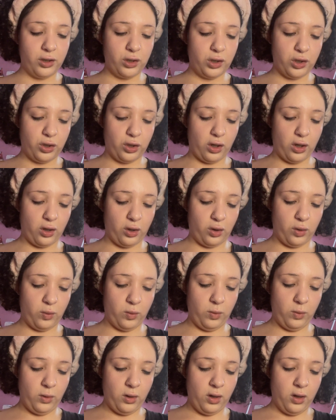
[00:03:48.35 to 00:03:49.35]

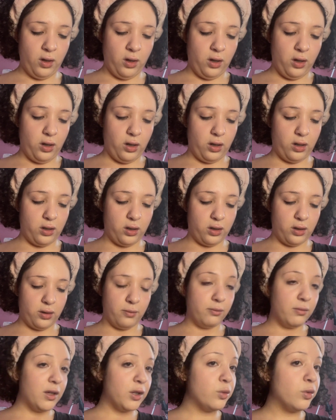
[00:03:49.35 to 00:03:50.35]
So,
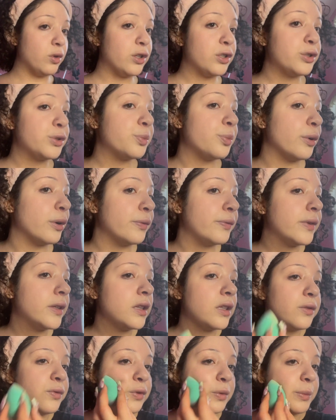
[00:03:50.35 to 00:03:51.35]
um, it works
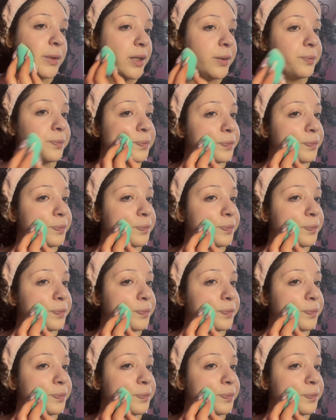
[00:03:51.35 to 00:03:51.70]
perfectly for me.